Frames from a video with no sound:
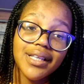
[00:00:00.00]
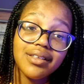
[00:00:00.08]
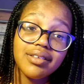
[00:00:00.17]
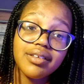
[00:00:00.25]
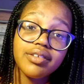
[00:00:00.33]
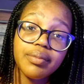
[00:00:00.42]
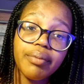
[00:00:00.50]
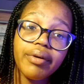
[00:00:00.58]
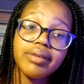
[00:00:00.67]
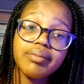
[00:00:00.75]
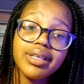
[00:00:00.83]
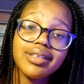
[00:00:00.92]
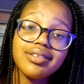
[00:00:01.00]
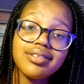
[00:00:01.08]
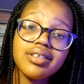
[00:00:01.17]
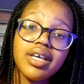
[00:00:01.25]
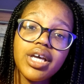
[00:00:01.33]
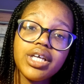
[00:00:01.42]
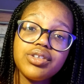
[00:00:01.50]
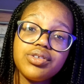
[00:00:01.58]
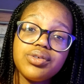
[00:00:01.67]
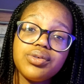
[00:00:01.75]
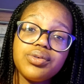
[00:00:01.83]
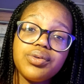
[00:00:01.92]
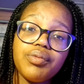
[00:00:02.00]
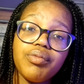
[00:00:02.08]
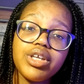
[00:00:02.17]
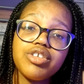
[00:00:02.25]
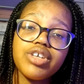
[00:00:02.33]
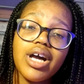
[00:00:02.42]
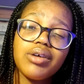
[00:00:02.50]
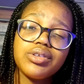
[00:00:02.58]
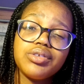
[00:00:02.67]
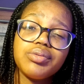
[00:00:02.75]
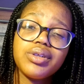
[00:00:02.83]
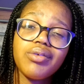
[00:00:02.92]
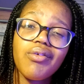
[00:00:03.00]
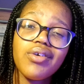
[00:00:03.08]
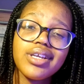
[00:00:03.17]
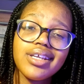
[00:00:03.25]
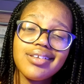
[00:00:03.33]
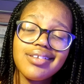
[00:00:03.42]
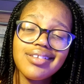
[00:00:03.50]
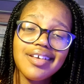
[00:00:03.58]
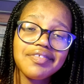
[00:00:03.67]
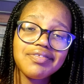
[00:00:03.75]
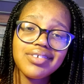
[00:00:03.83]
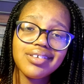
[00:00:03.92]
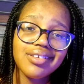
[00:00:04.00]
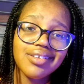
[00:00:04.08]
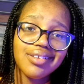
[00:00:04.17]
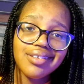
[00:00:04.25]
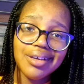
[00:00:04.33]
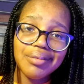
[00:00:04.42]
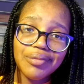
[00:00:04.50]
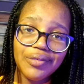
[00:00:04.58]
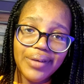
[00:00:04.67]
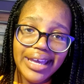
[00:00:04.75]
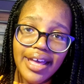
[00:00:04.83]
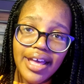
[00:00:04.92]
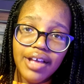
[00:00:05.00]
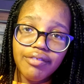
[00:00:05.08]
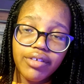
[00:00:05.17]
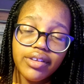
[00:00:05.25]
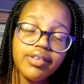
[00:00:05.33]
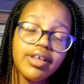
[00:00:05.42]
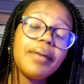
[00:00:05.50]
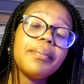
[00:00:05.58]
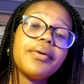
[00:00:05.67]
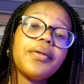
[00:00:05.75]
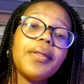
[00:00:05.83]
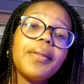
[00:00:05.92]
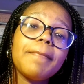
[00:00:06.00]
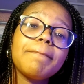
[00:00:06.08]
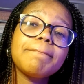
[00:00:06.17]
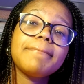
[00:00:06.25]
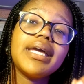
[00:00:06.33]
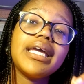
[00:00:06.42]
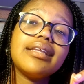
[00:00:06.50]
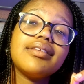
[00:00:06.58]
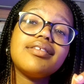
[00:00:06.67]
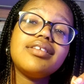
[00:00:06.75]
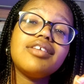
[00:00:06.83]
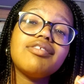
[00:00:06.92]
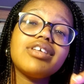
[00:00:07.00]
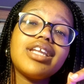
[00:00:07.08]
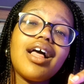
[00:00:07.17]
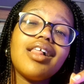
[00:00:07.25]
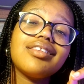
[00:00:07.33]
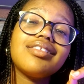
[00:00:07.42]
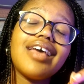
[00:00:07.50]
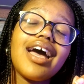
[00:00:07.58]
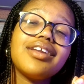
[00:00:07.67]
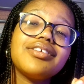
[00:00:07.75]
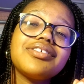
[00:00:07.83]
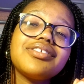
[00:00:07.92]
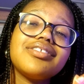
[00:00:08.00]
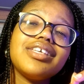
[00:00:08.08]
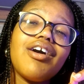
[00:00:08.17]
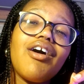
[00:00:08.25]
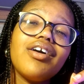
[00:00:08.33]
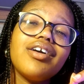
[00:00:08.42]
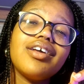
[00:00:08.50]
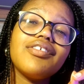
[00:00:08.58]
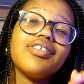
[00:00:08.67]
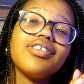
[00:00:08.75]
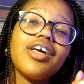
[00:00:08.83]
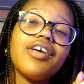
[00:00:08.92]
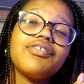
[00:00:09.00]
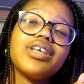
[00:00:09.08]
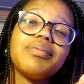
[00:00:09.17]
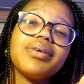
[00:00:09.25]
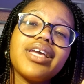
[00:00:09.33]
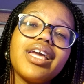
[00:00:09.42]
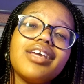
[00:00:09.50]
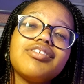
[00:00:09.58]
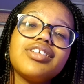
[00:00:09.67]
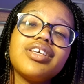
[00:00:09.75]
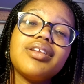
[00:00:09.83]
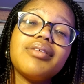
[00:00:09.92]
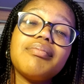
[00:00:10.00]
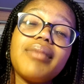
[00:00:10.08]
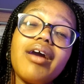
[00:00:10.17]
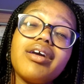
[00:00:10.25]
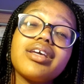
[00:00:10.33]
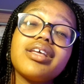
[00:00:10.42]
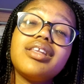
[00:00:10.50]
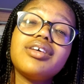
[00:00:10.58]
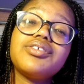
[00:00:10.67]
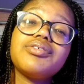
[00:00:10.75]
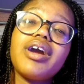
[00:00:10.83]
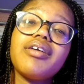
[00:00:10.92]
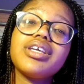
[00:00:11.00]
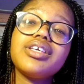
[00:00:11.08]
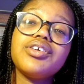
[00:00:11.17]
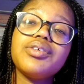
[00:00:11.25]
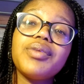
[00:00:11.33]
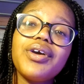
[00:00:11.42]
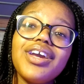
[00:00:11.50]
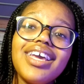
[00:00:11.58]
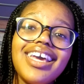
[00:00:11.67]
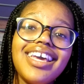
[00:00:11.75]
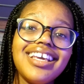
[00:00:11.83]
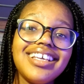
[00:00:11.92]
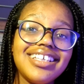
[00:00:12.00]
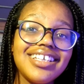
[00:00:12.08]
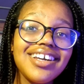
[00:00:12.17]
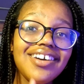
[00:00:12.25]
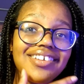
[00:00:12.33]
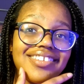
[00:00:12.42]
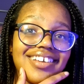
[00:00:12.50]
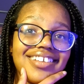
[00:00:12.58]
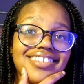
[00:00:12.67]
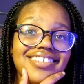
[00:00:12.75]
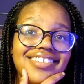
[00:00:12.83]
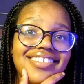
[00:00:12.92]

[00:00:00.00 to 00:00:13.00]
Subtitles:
disappointment to reach out to an audience that feels the same way. For example, in Stephen L. Tanner's The Art of Self-Deprecation in American Literary Humor, he goes on to